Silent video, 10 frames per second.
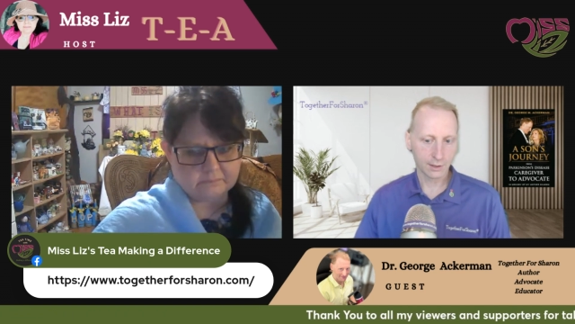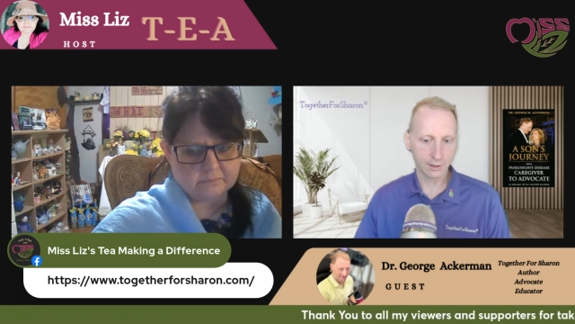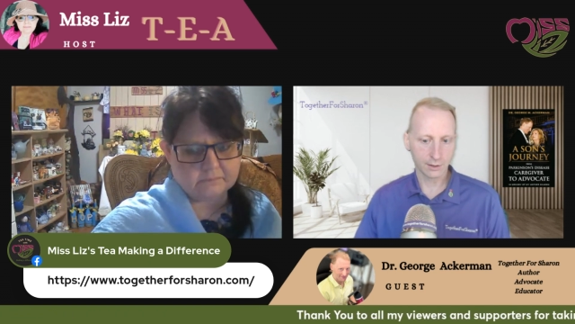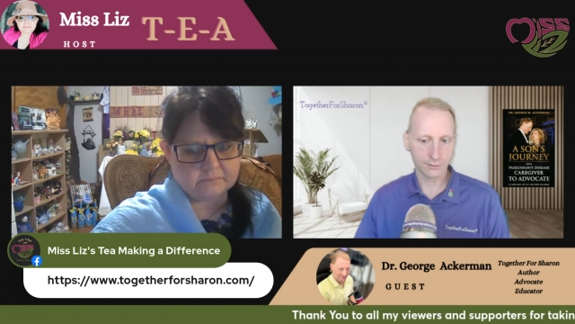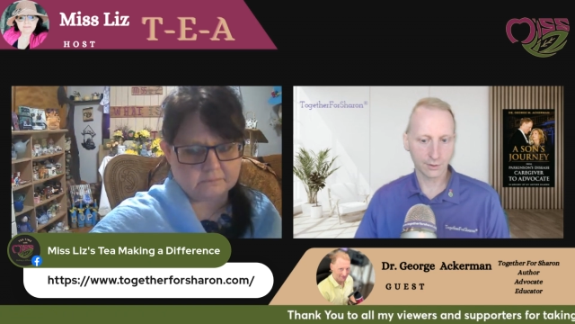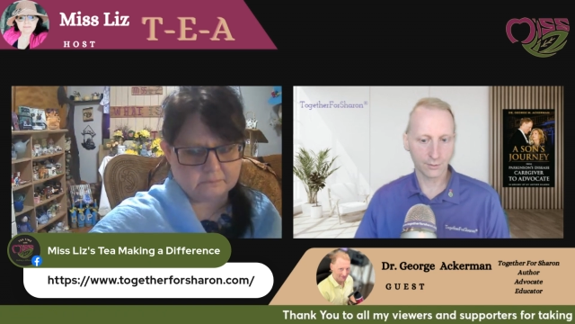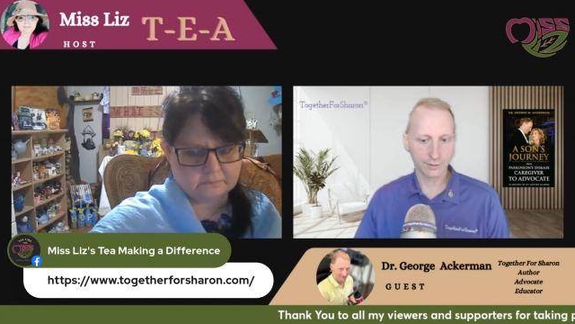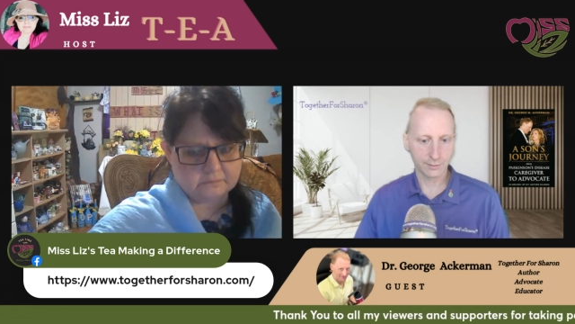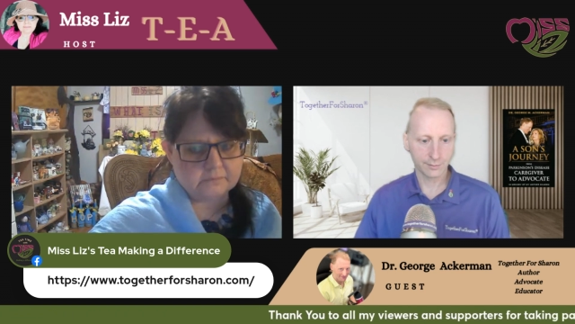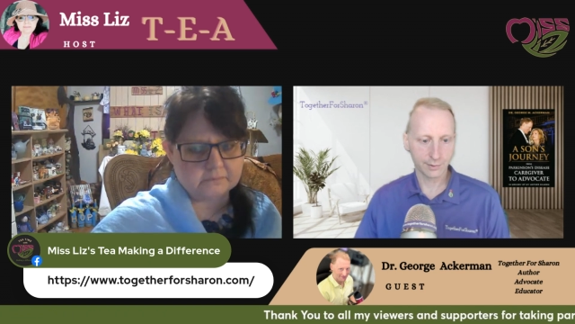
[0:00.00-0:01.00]
Speaker 1: uh, and it's
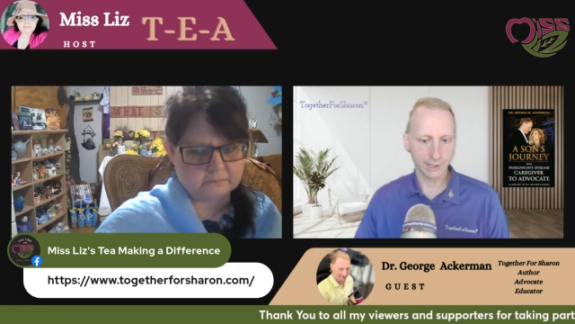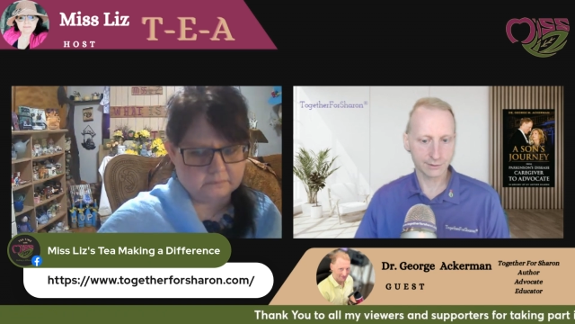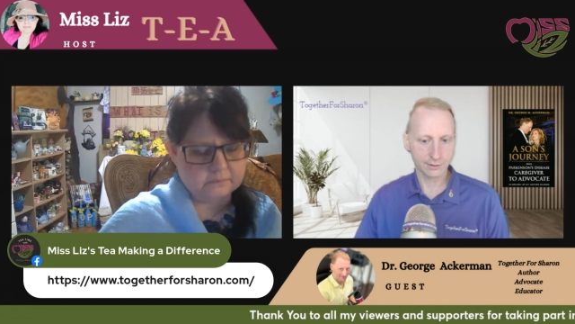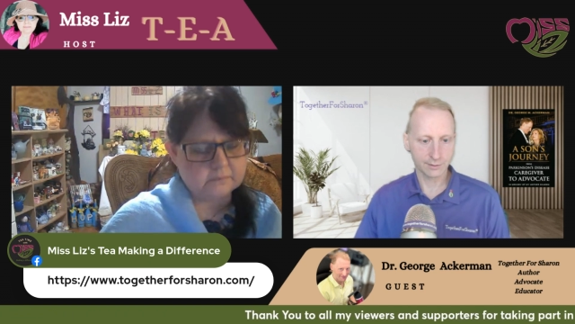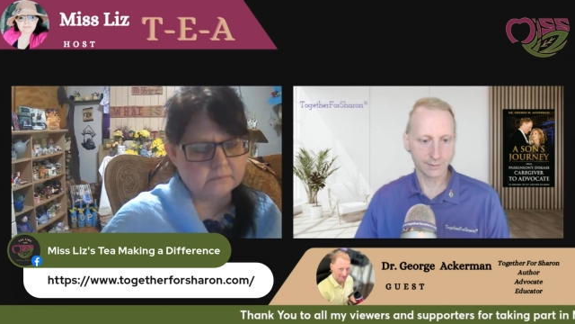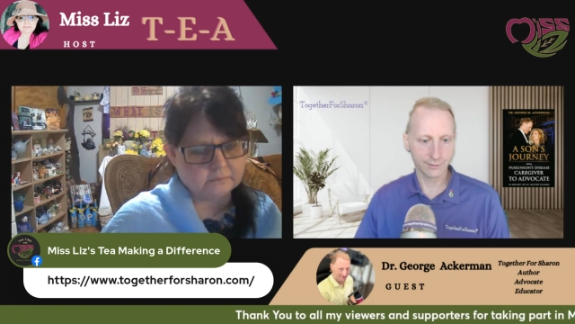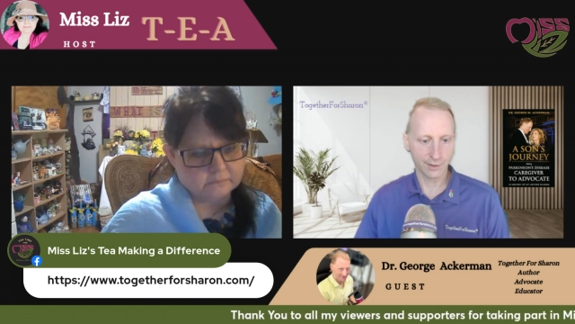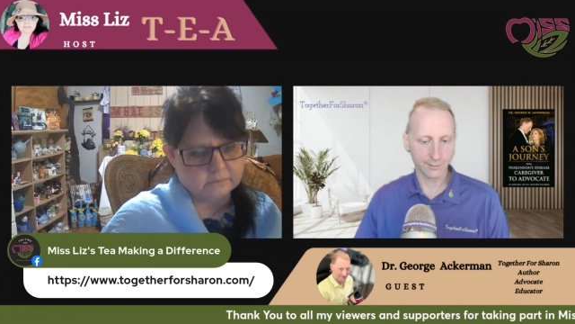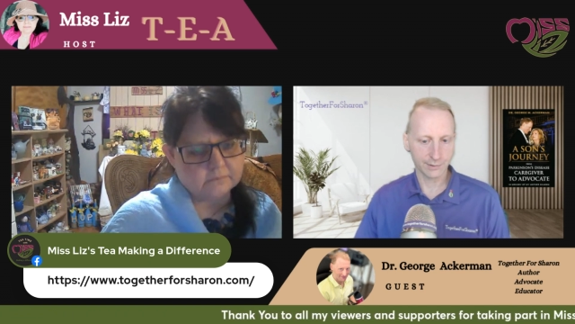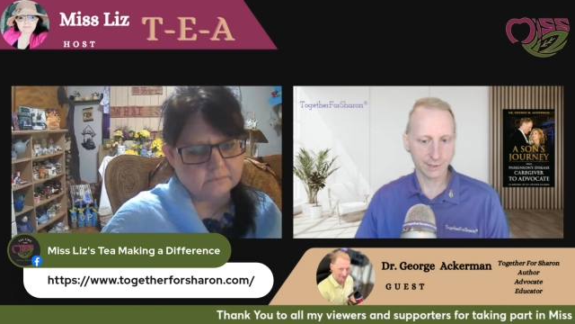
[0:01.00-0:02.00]
always a pleasure to
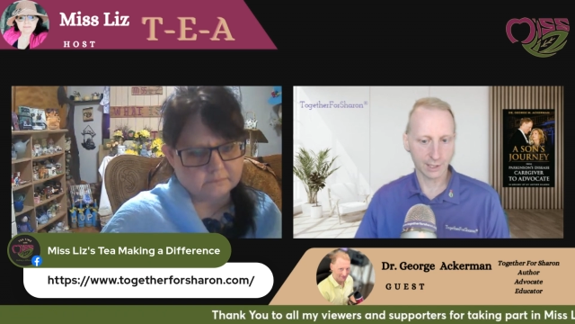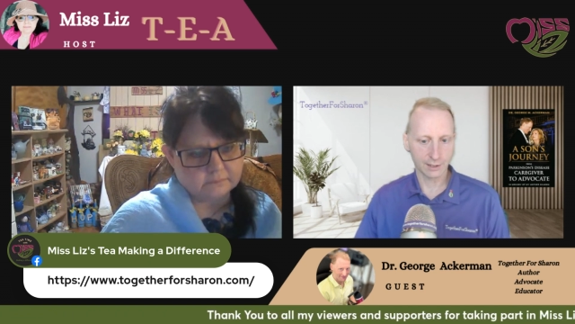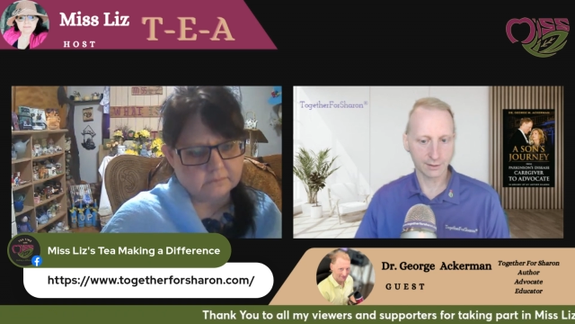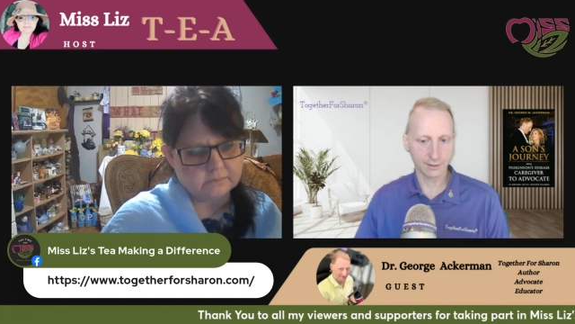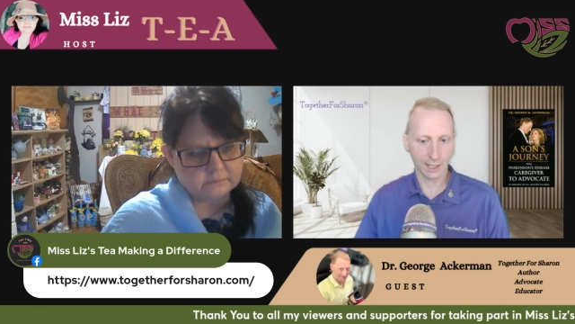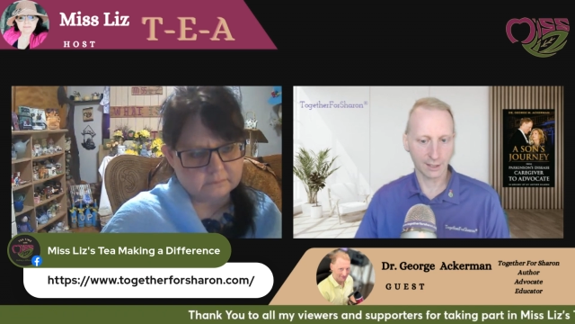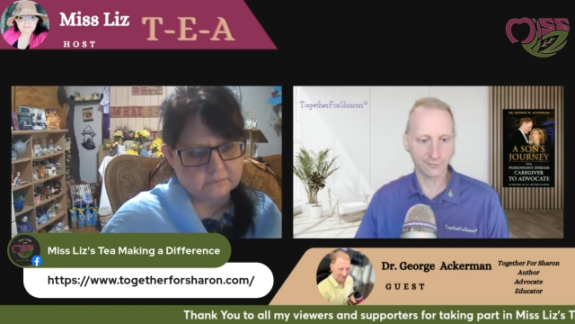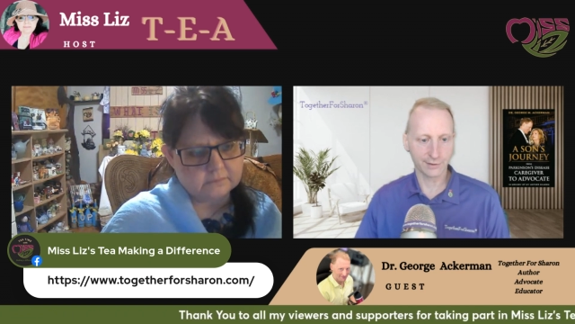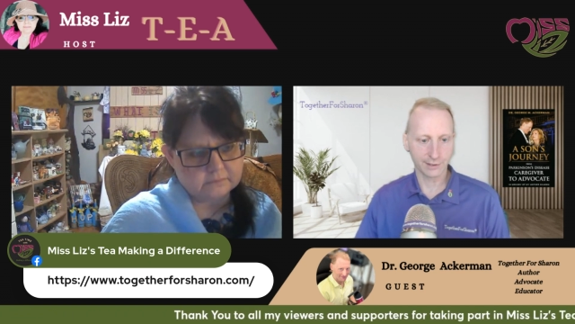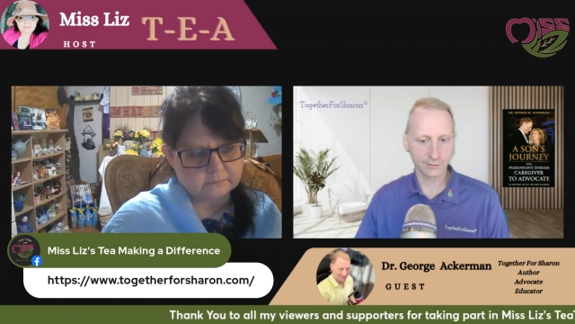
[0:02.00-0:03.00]
be representing. I
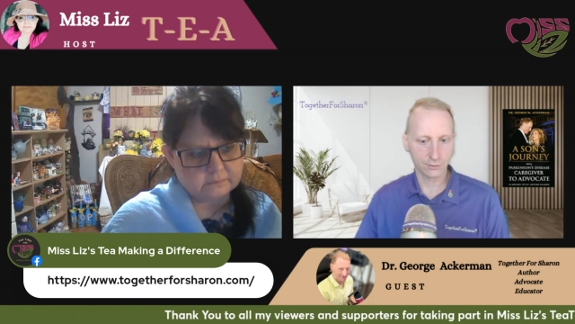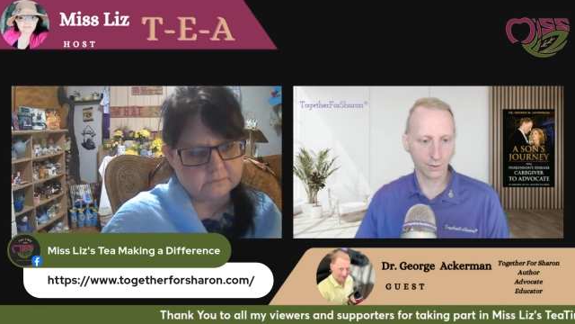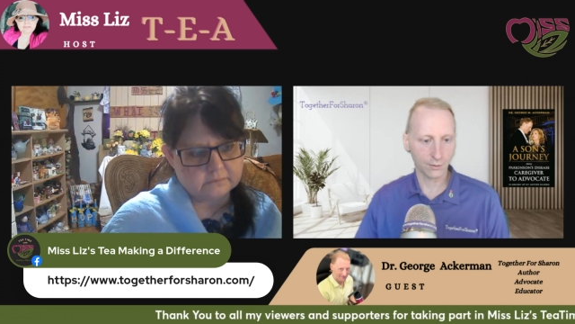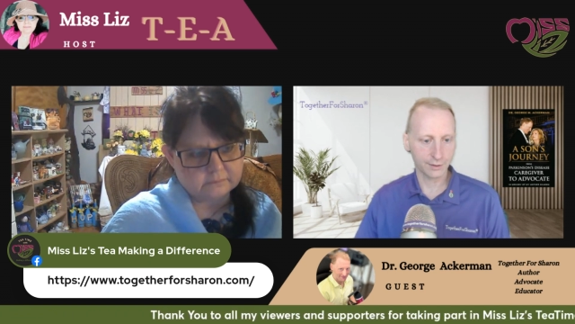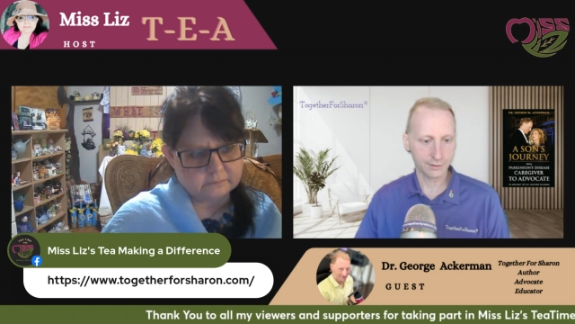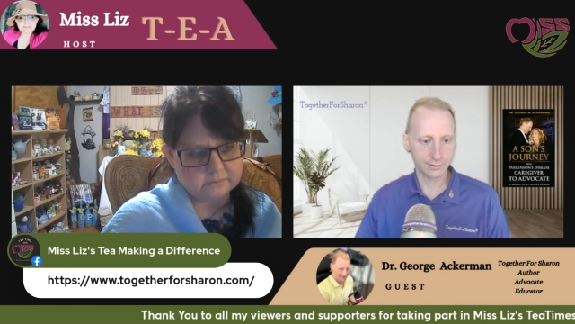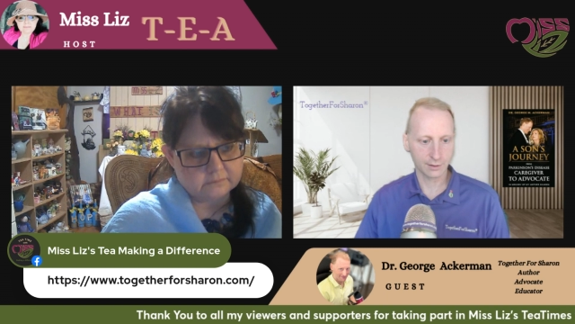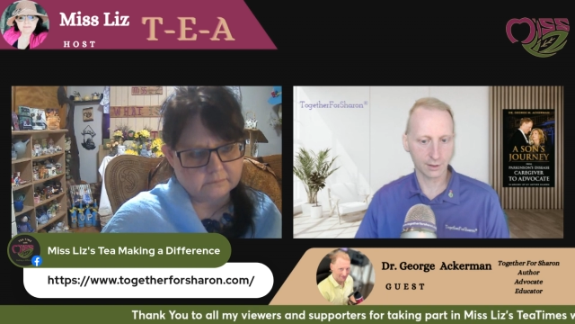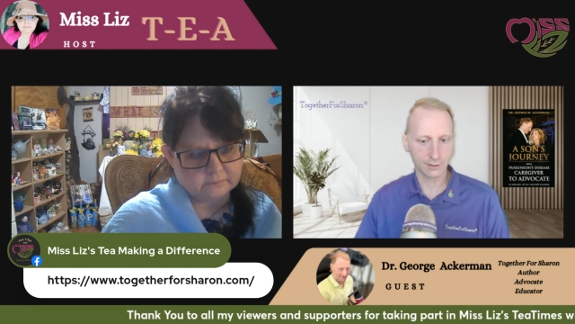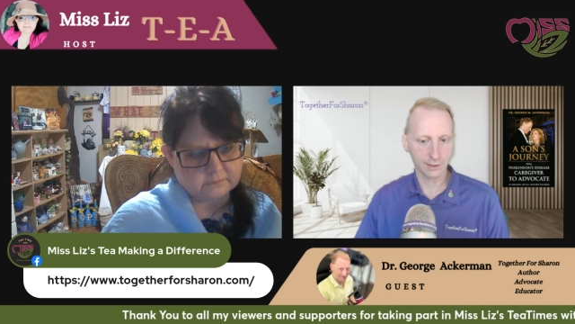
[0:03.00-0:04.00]
love their quote.
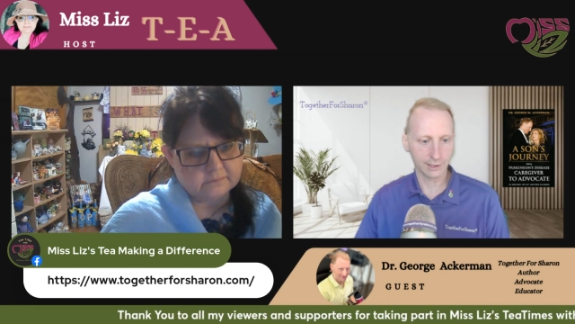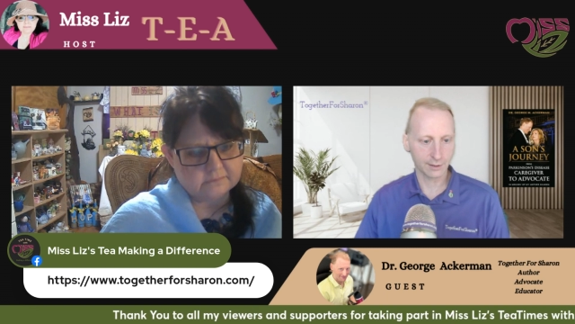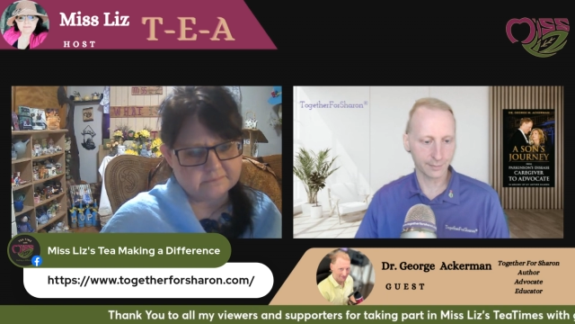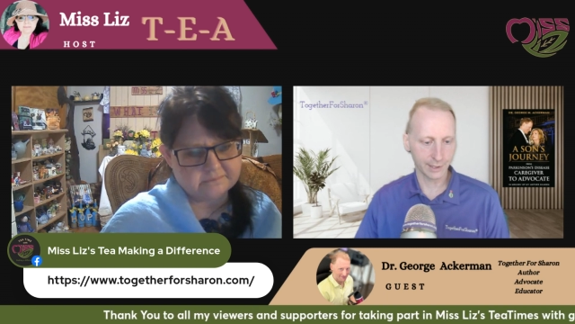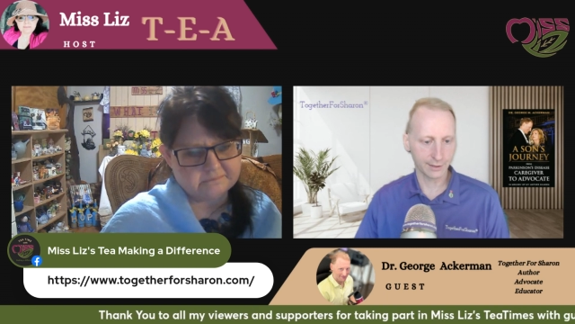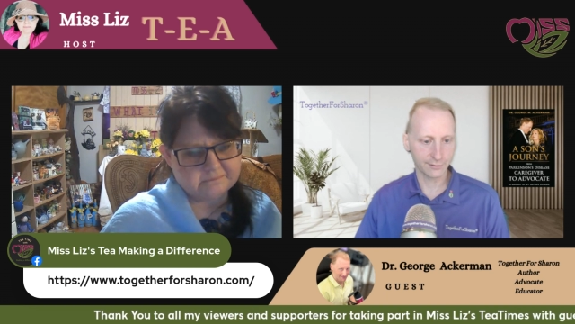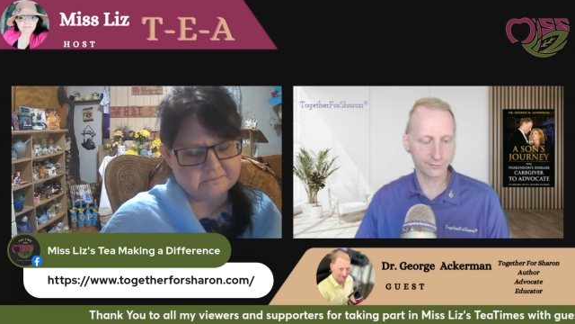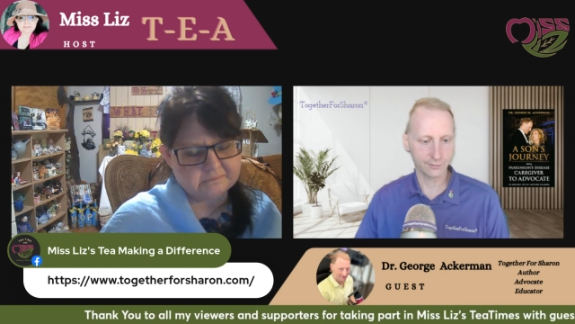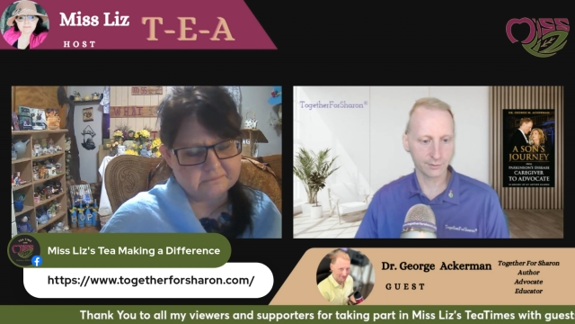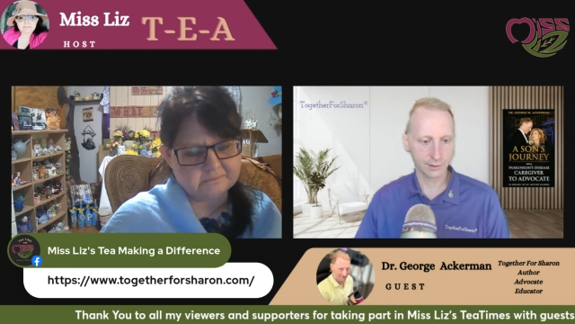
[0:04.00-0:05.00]
It's uh, they're going to be
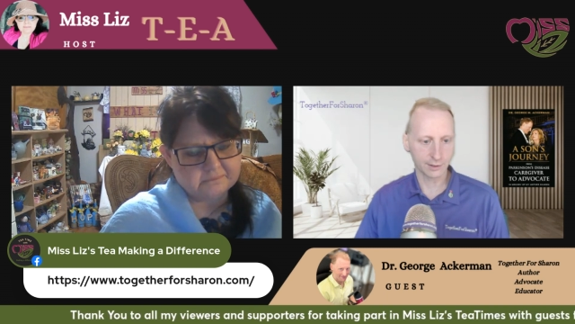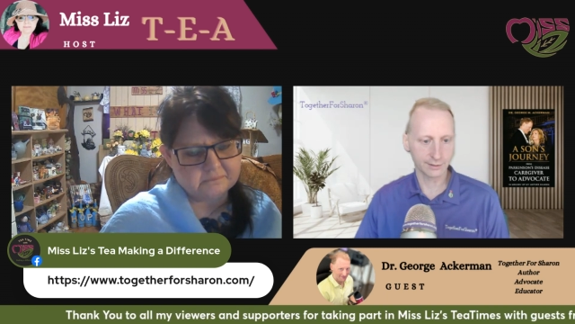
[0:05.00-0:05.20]
there for,